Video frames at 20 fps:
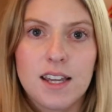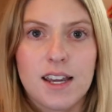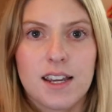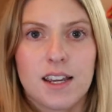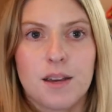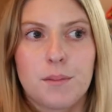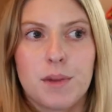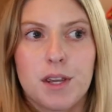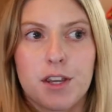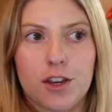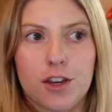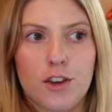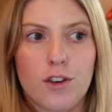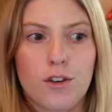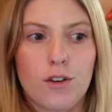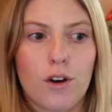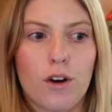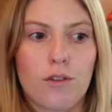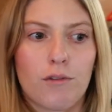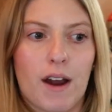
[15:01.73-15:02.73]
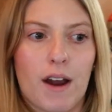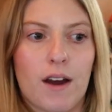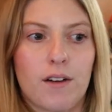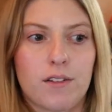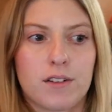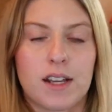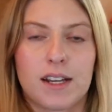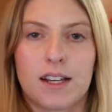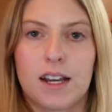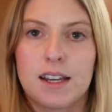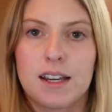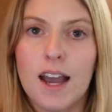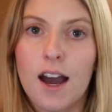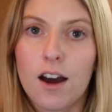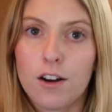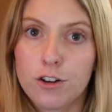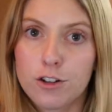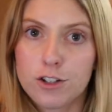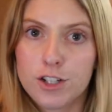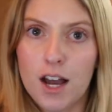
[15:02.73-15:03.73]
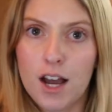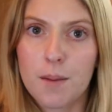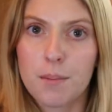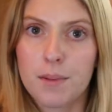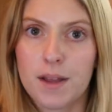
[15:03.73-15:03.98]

It can be cute around like a countertop,